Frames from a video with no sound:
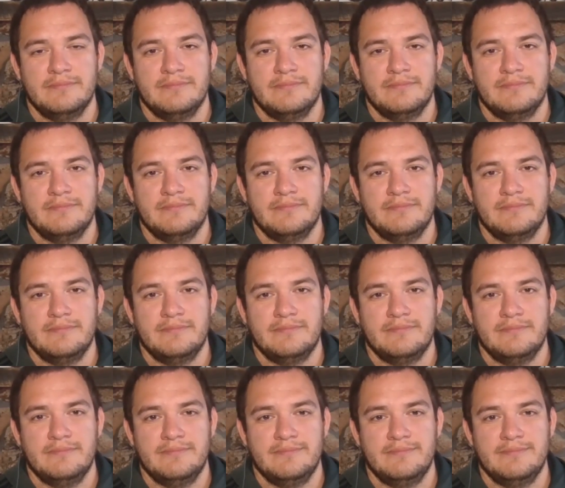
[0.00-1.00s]

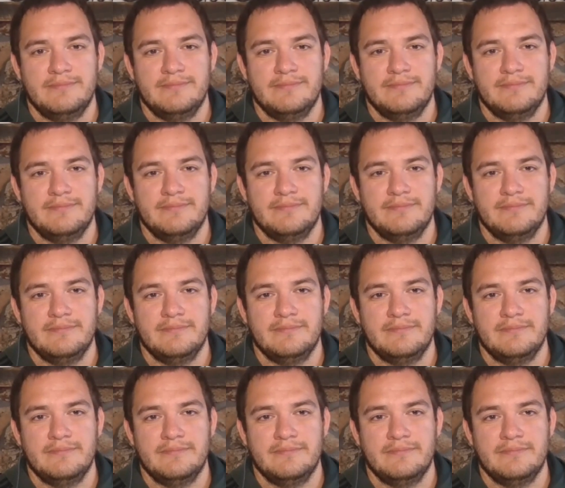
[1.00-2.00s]

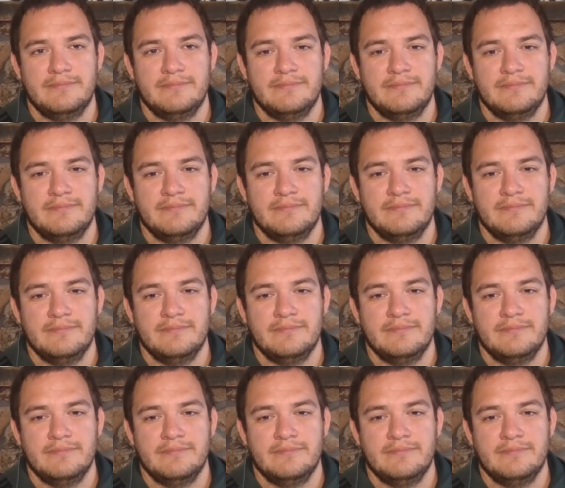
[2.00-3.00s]

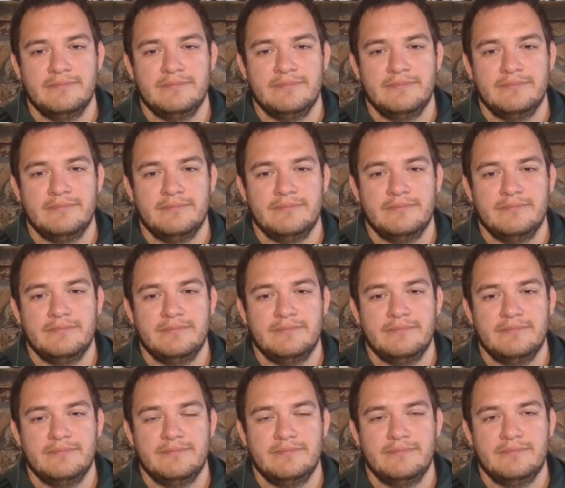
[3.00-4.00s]

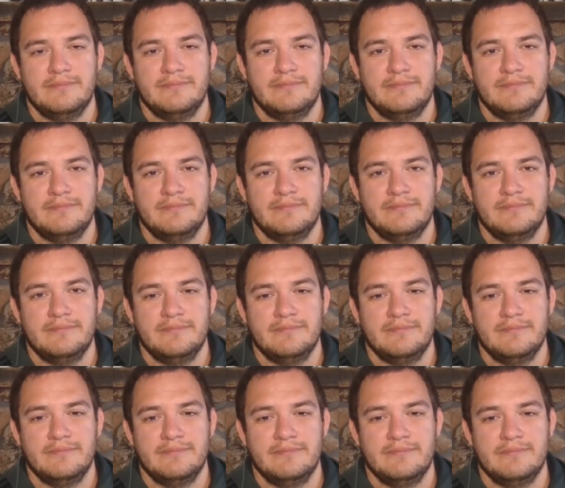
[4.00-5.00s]
The person shown says nothing.